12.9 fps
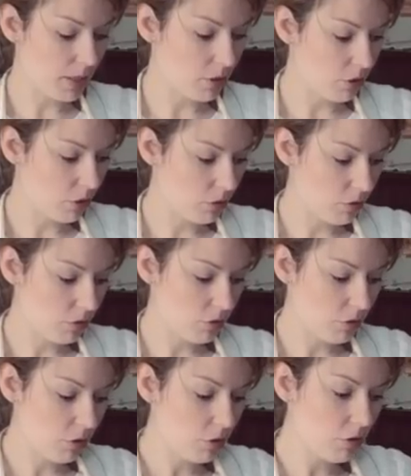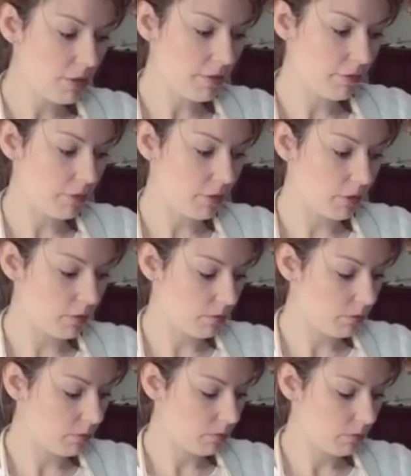is use two
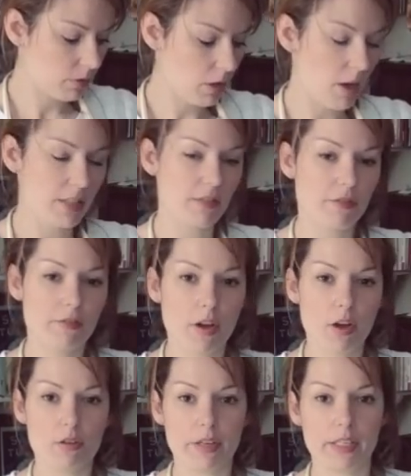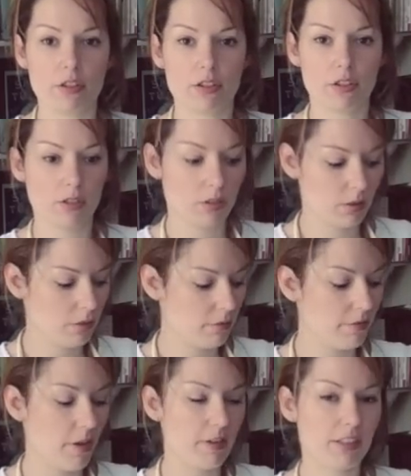different kinds of foliage.
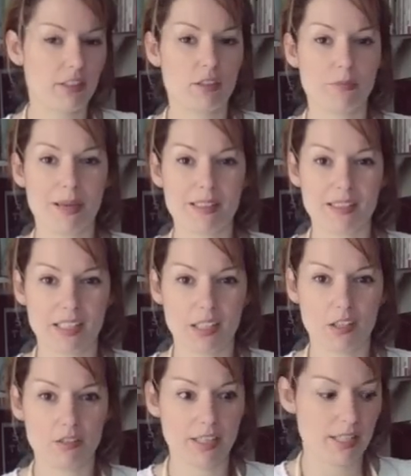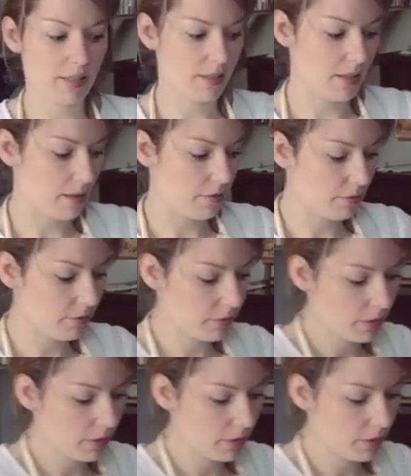Foliage is basically your green stuff.